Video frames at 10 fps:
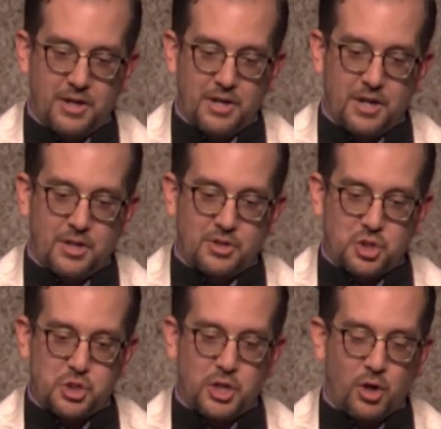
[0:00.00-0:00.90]
to
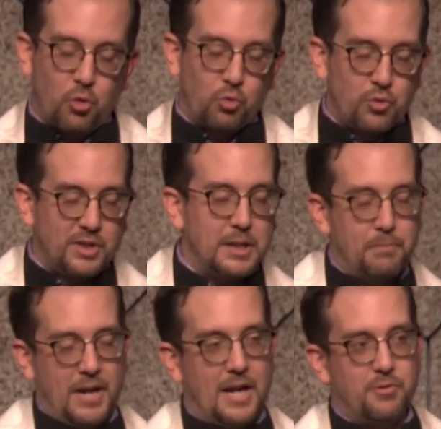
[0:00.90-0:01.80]
share a really
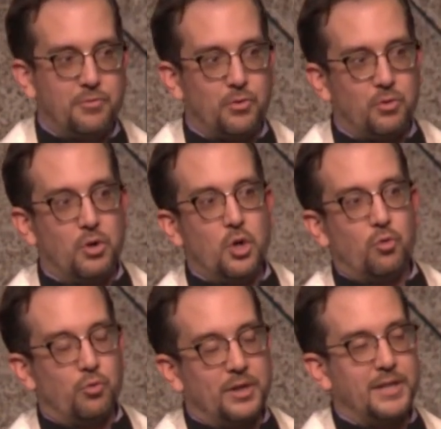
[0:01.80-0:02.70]
painful,
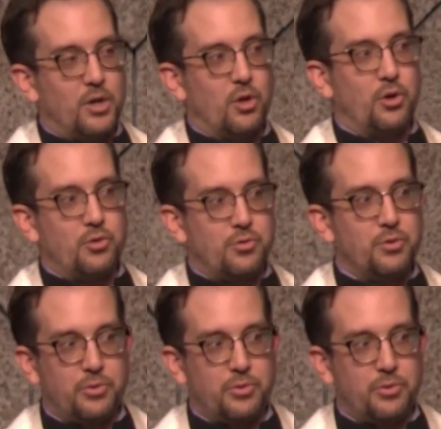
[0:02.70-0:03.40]
really hard truth with